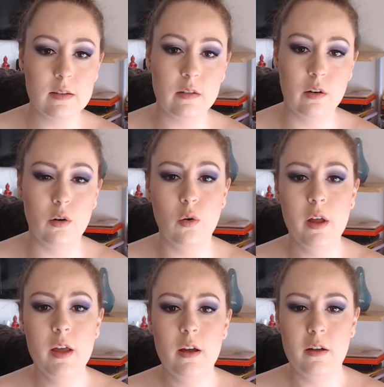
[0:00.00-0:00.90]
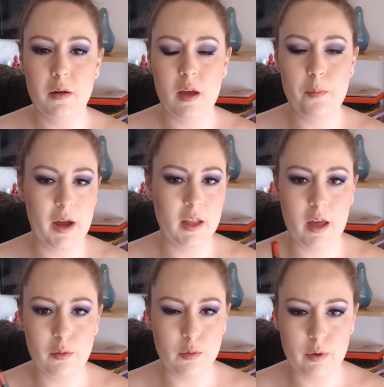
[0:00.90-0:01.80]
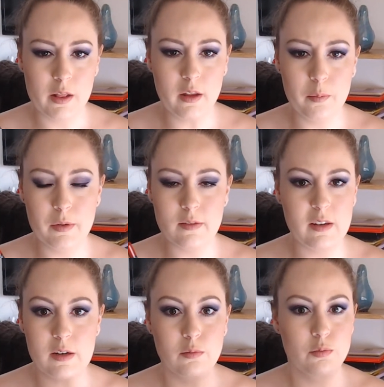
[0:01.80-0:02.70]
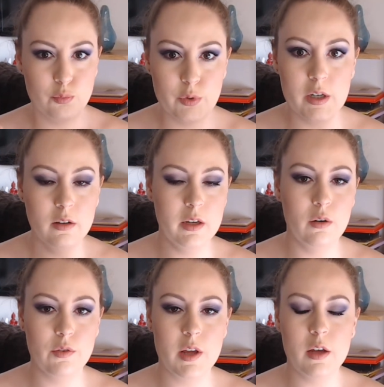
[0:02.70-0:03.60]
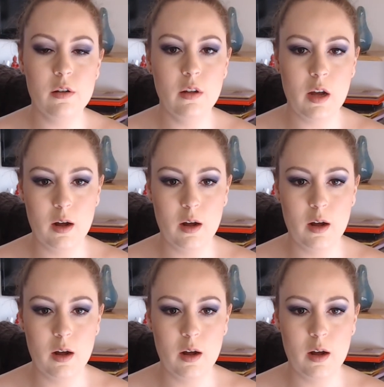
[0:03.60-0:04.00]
So combining that with a red lip is like really overkill.